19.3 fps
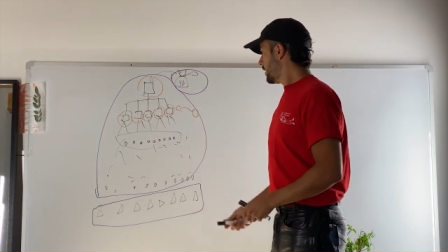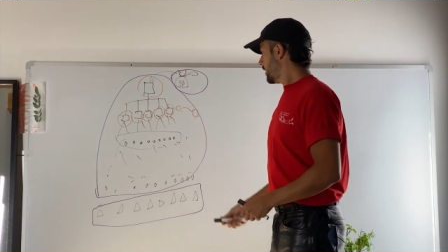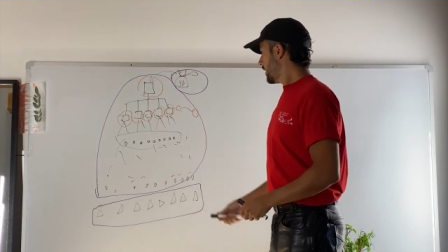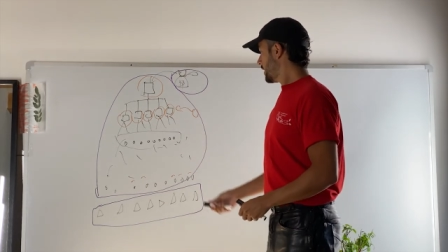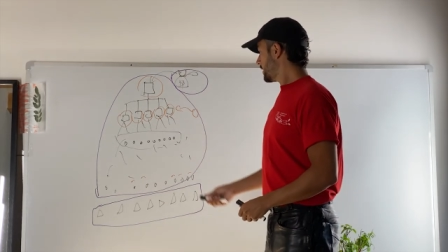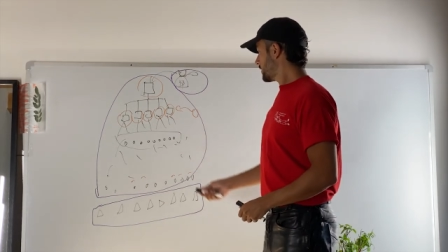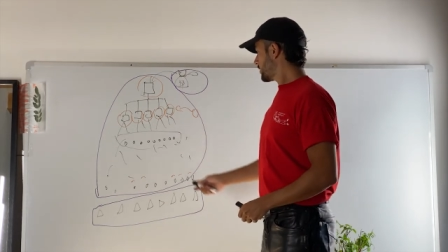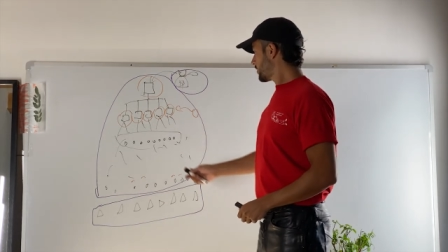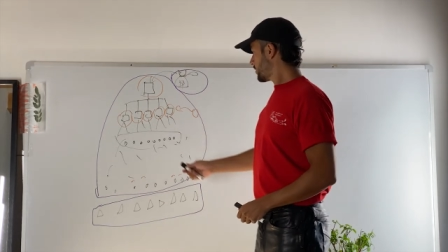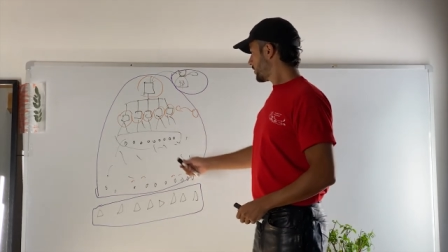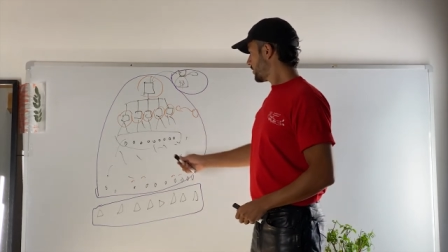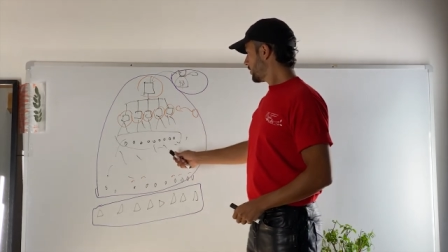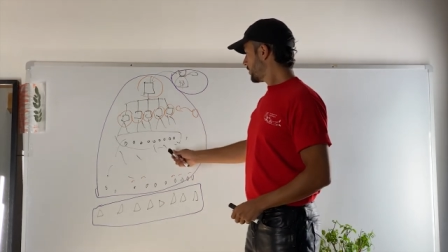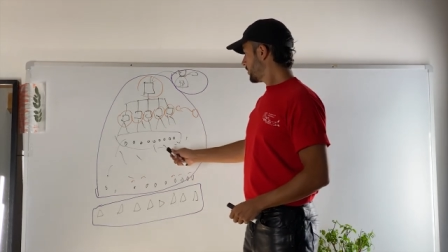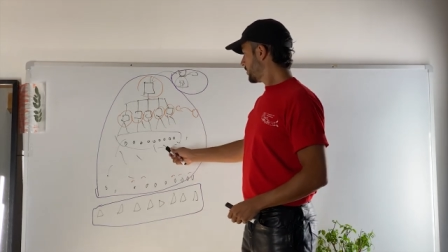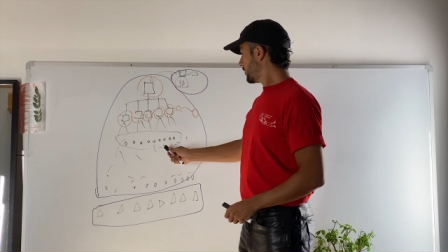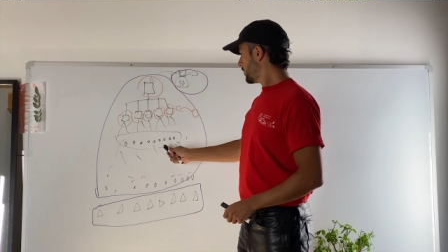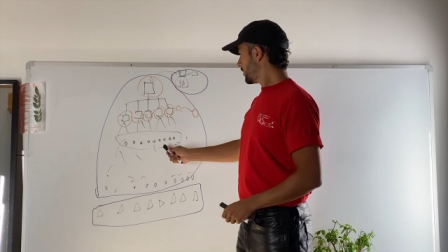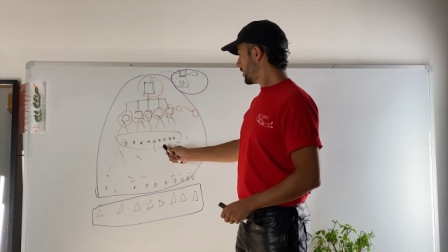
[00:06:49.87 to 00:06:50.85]
And
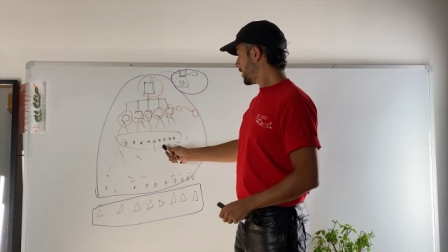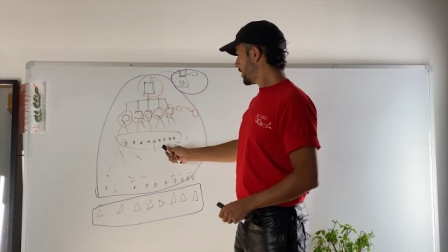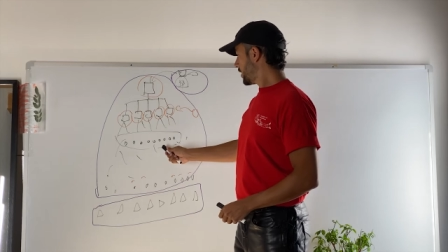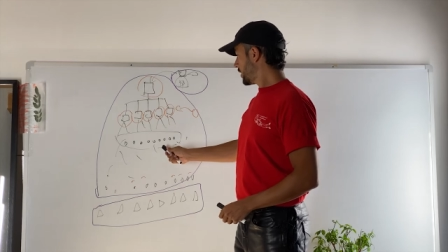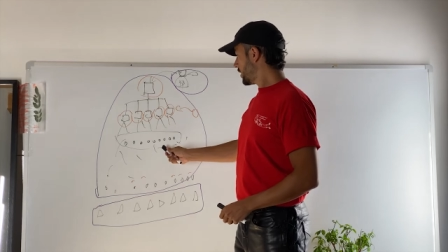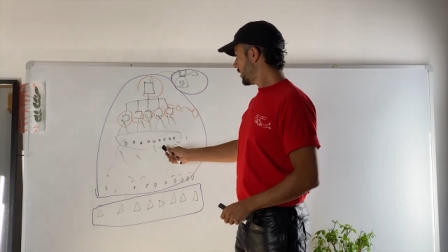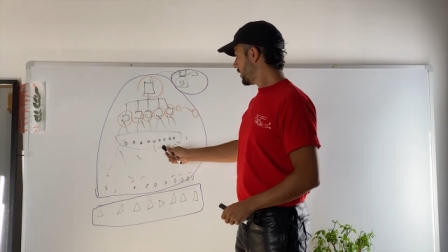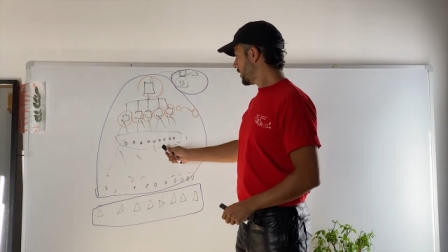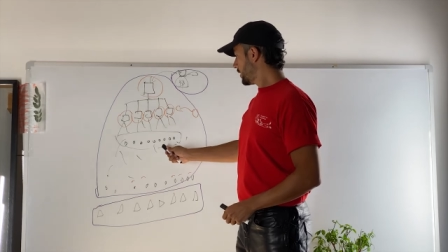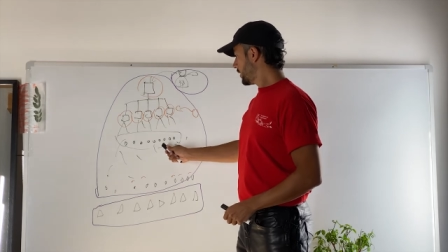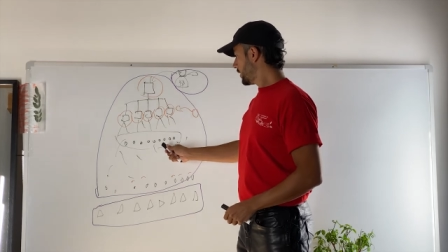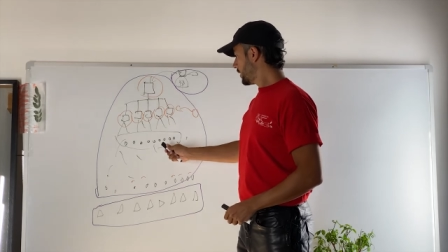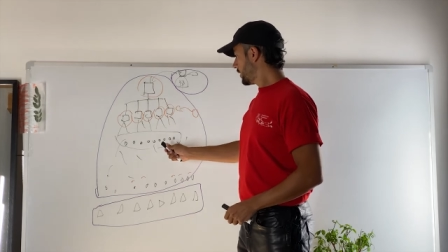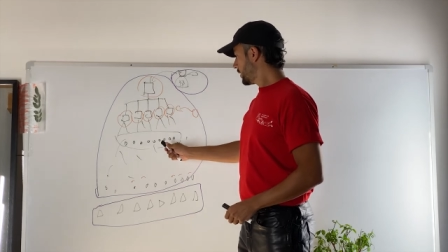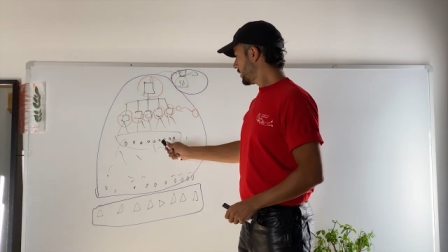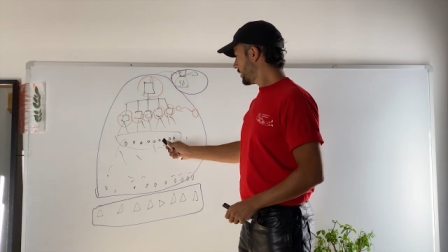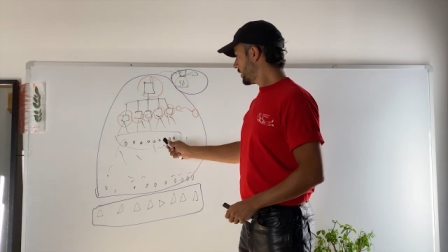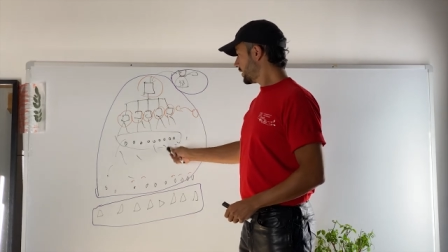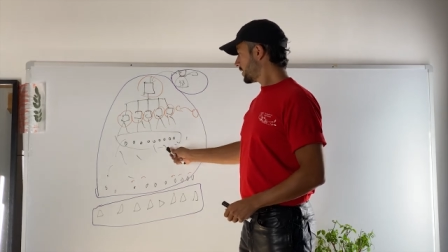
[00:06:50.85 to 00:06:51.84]
so
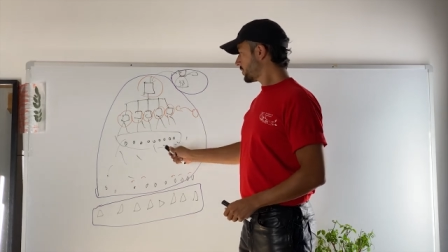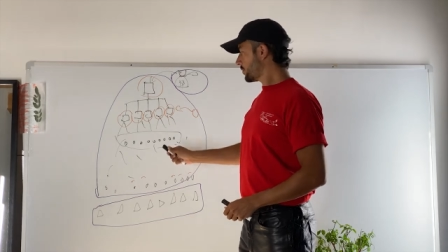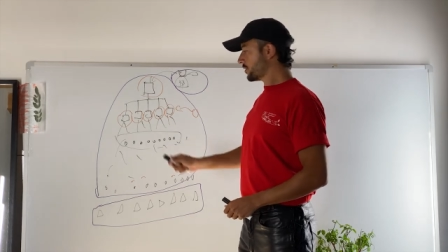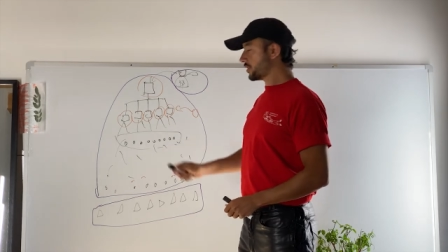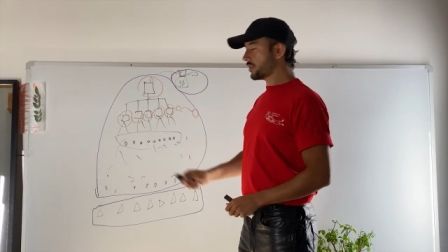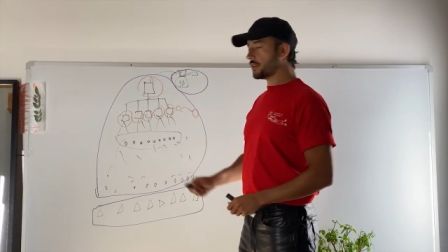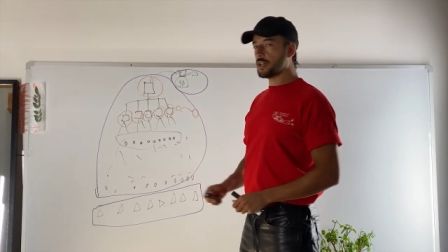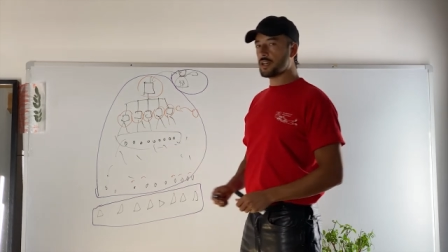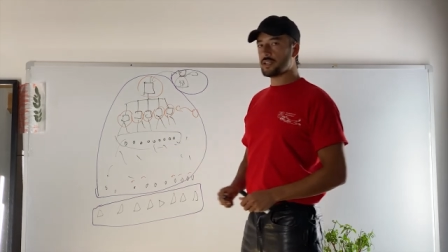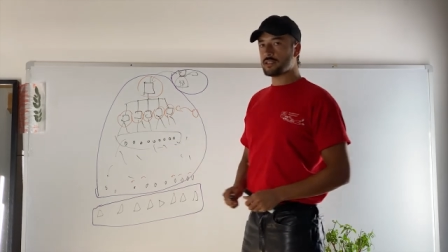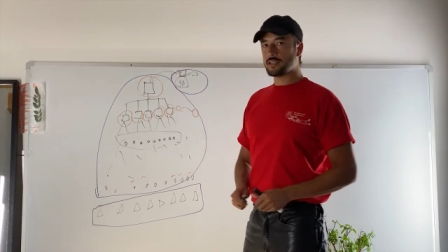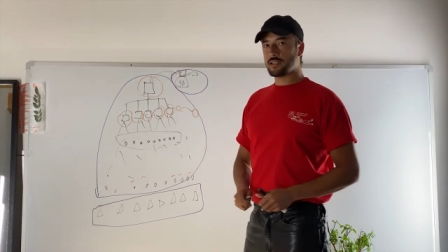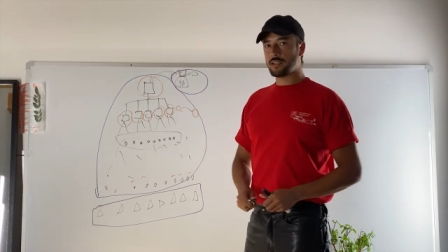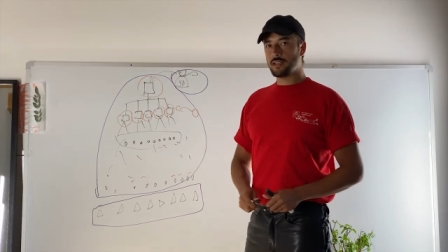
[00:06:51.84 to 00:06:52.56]
uh, this model has